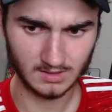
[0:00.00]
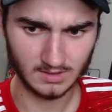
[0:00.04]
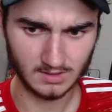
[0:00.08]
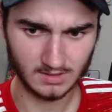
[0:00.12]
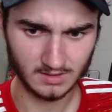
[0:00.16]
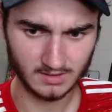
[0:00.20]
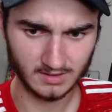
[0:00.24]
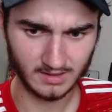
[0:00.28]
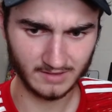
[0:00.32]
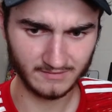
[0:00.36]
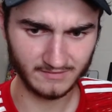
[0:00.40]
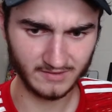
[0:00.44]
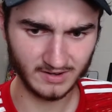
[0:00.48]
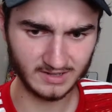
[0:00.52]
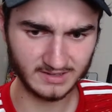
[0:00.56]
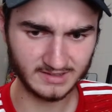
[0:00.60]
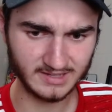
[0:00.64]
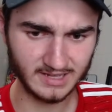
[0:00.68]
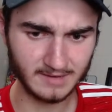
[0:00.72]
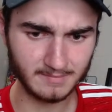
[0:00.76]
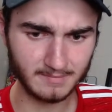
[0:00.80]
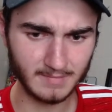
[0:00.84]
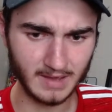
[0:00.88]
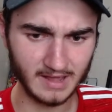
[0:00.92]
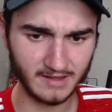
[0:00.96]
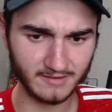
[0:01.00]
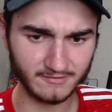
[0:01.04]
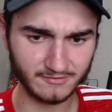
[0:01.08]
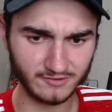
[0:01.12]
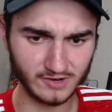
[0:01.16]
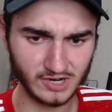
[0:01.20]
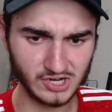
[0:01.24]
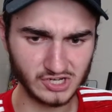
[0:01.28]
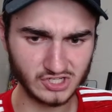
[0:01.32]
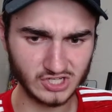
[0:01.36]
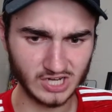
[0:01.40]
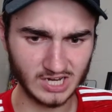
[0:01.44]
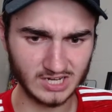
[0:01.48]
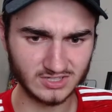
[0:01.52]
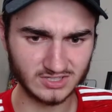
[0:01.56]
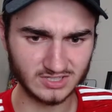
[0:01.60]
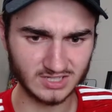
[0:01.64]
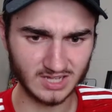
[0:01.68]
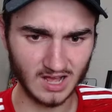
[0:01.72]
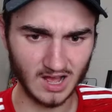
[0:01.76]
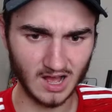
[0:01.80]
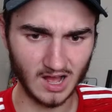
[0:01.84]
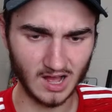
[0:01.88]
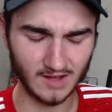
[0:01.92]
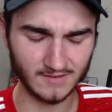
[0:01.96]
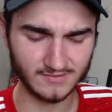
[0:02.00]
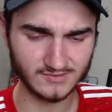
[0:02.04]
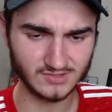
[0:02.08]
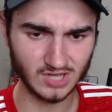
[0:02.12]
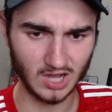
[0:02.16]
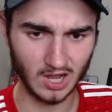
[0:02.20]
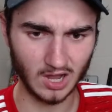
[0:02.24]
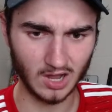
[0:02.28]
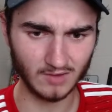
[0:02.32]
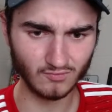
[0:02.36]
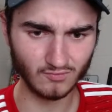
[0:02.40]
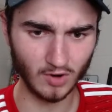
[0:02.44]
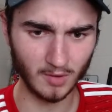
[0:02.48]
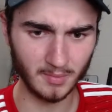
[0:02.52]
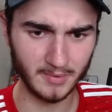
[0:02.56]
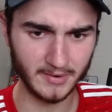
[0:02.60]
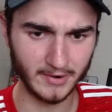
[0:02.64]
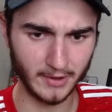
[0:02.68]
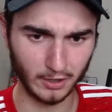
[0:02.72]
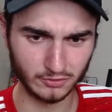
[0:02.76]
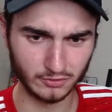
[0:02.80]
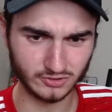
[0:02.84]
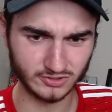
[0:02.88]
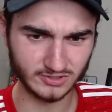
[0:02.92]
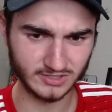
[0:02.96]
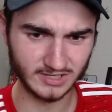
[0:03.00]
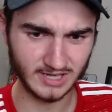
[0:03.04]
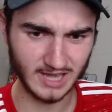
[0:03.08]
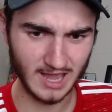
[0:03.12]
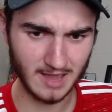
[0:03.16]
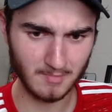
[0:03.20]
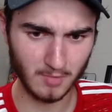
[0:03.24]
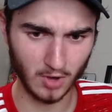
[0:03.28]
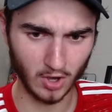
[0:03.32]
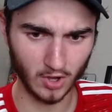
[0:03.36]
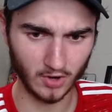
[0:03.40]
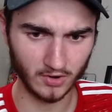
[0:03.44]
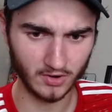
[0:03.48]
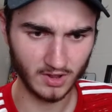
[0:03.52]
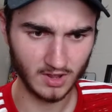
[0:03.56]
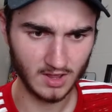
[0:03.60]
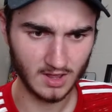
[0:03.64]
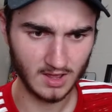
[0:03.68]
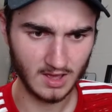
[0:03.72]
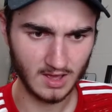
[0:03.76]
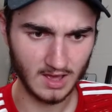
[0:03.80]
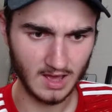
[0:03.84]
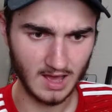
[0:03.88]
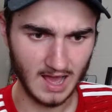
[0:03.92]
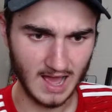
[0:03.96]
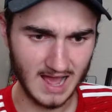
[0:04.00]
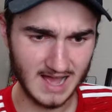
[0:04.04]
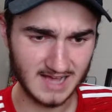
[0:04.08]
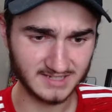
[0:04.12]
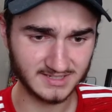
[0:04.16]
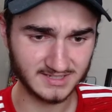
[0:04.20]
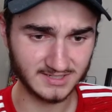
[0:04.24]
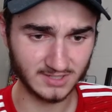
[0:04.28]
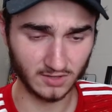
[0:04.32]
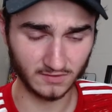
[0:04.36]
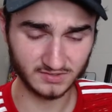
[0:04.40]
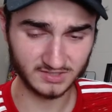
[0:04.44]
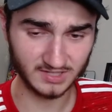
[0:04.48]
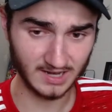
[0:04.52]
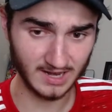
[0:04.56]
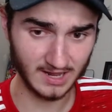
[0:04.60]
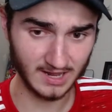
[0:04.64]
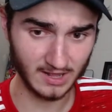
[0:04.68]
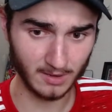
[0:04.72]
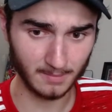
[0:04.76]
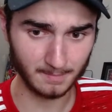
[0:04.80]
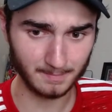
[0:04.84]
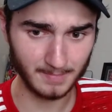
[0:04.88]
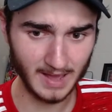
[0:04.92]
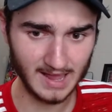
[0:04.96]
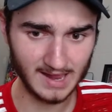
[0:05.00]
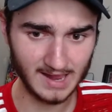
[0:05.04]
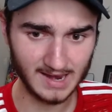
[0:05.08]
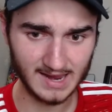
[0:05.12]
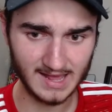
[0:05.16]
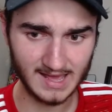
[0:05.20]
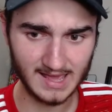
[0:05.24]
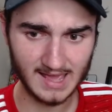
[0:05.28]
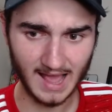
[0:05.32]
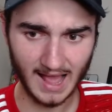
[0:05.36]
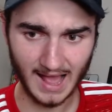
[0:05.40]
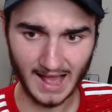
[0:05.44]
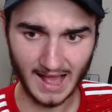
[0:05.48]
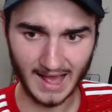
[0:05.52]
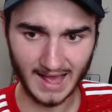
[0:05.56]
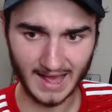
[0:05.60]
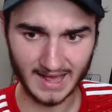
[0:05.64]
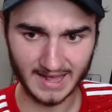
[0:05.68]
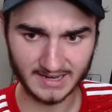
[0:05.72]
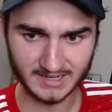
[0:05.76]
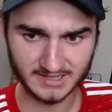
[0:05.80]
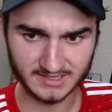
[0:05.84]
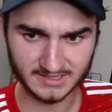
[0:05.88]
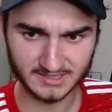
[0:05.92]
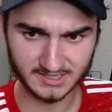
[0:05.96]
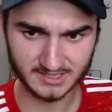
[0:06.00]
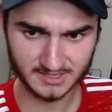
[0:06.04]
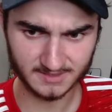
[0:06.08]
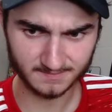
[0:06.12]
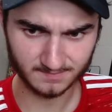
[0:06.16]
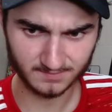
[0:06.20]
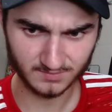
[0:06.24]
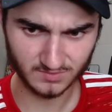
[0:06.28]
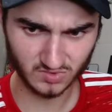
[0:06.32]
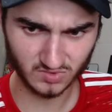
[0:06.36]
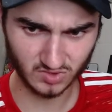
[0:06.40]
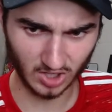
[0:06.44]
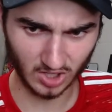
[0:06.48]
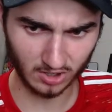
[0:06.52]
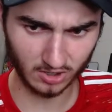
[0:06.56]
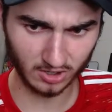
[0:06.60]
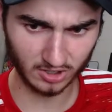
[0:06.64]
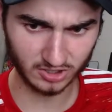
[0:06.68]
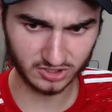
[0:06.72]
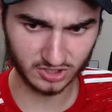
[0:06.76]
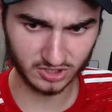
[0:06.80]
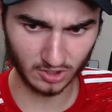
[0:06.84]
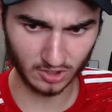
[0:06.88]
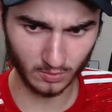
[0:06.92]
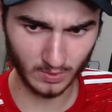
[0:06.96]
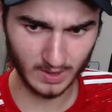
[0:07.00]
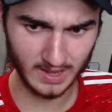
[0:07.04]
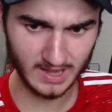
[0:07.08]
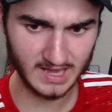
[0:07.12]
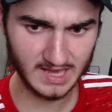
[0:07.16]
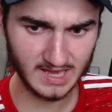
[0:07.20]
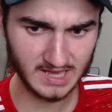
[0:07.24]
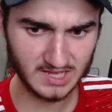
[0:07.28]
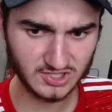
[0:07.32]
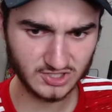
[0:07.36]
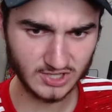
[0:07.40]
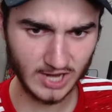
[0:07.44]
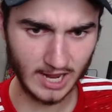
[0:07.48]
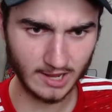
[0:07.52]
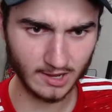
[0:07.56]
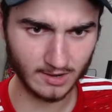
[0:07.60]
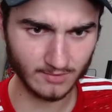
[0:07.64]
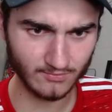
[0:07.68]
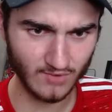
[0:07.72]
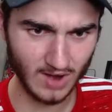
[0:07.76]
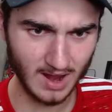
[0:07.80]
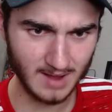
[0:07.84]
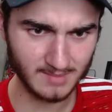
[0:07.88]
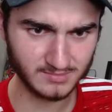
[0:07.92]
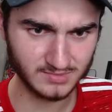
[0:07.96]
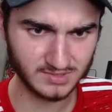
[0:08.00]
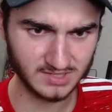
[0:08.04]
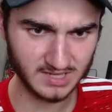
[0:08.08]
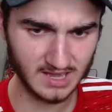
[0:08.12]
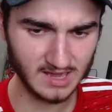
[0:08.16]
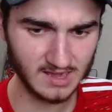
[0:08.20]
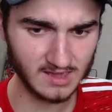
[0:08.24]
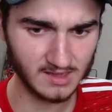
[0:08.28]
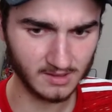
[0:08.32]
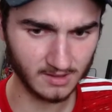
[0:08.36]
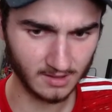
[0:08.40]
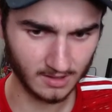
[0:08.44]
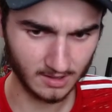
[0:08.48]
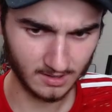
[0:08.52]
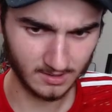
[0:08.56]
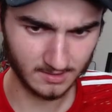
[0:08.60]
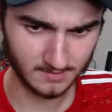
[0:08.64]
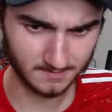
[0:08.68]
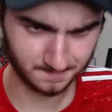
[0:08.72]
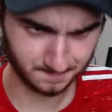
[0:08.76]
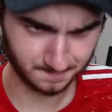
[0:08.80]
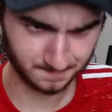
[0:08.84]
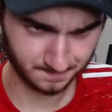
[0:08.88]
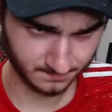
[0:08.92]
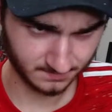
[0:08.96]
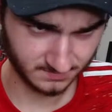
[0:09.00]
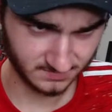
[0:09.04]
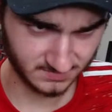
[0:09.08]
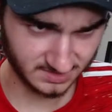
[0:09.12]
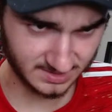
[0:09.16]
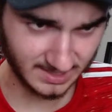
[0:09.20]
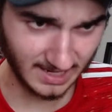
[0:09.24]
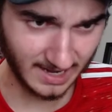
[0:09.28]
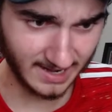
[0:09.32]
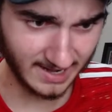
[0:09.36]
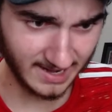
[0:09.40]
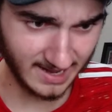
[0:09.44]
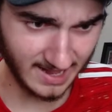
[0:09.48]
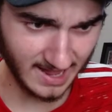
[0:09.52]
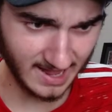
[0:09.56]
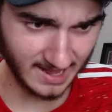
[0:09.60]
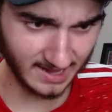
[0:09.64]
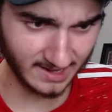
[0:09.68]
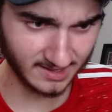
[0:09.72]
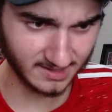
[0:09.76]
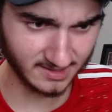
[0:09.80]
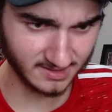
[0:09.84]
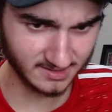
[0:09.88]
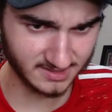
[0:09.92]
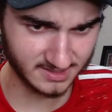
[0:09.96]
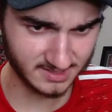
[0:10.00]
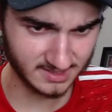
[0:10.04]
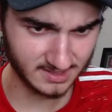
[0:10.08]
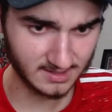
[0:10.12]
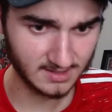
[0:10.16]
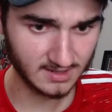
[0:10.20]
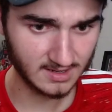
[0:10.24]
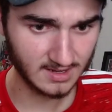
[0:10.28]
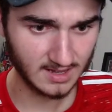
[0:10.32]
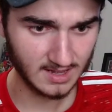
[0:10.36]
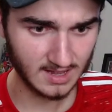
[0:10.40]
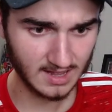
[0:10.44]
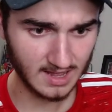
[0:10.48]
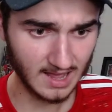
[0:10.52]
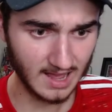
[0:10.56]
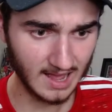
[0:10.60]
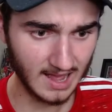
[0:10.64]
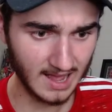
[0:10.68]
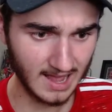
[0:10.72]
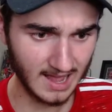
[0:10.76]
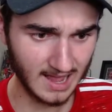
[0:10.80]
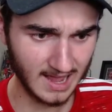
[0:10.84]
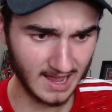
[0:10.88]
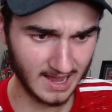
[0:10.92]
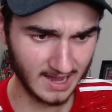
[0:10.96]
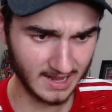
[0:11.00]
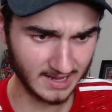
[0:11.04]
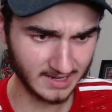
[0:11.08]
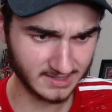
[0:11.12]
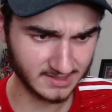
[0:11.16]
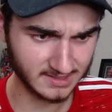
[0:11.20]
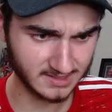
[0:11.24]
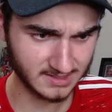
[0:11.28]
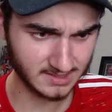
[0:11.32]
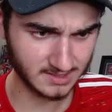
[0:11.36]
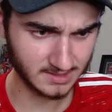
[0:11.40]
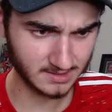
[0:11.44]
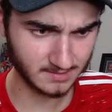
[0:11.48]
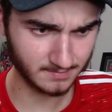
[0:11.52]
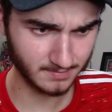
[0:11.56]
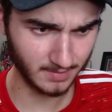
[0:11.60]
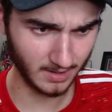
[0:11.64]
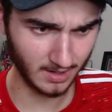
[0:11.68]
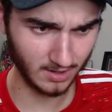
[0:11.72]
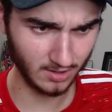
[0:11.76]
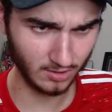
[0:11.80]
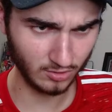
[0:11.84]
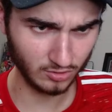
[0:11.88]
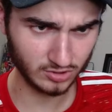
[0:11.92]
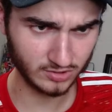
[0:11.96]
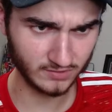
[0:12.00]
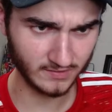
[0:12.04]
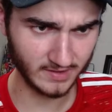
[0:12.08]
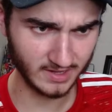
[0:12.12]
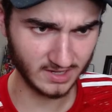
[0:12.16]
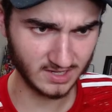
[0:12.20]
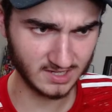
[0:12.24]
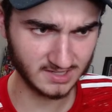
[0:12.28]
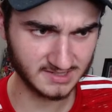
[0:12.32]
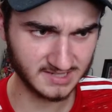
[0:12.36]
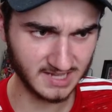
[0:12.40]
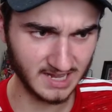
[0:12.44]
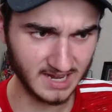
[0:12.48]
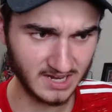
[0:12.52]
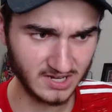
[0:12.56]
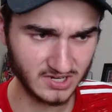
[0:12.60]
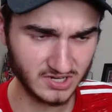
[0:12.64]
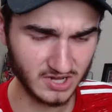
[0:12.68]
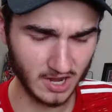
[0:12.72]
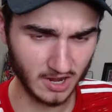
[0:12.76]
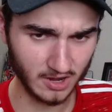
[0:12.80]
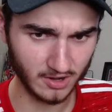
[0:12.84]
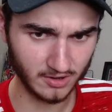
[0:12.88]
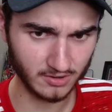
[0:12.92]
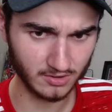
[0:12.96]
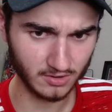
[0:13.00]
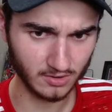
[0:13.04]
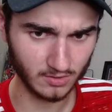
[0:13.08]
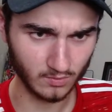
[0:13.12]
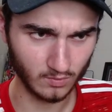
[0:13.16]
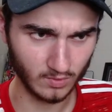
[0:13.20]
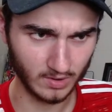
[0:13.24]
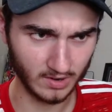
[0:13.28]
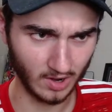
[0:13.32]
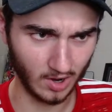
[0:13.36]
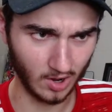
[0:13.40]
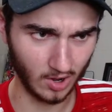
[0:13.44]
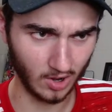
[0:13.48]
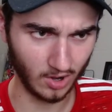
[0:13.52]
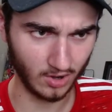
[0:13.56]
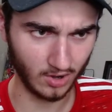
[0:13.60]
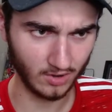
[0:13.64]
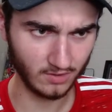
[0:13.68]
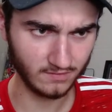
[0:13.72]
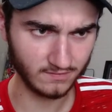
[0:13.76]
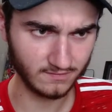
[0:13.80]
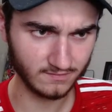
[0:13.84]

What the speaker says: Now, Villa did make 3 changes at half-time. Robin Olsen came on, as did obviously Leon Bailey and Douglas Luiz. Jacob Ramsey, Danny Ings, and by the looks of it, Coutinho went off.